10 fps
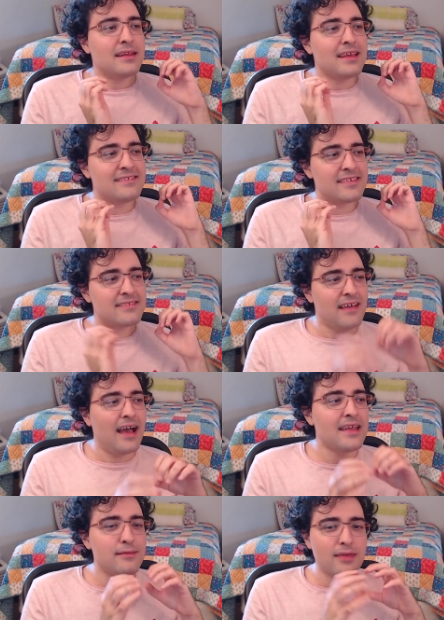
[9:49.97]
his
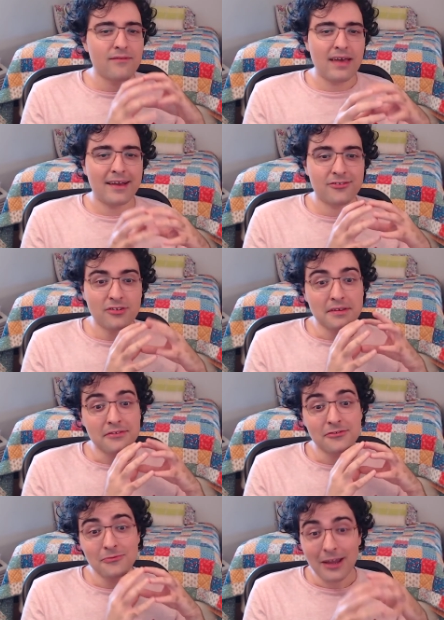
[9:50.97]
sides have actually
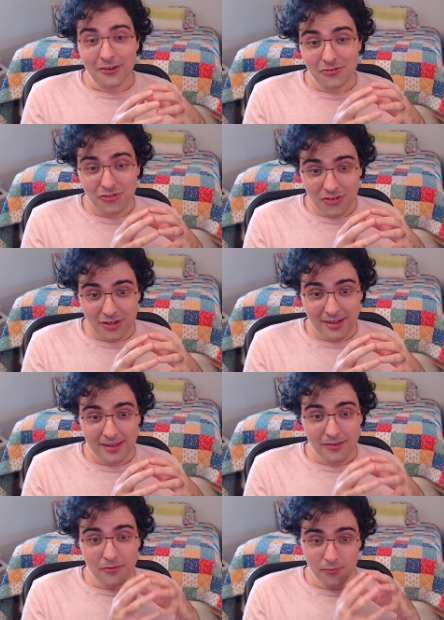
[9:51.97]
switched
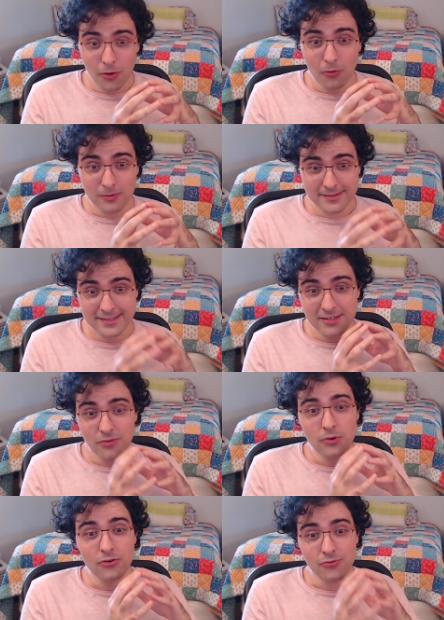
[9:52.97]
roles in a
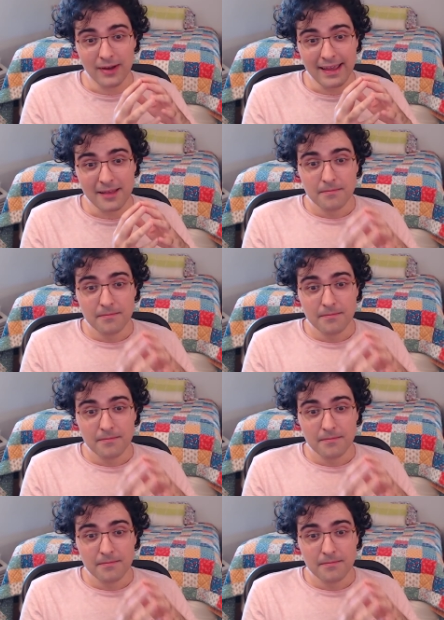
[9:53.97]
weird way.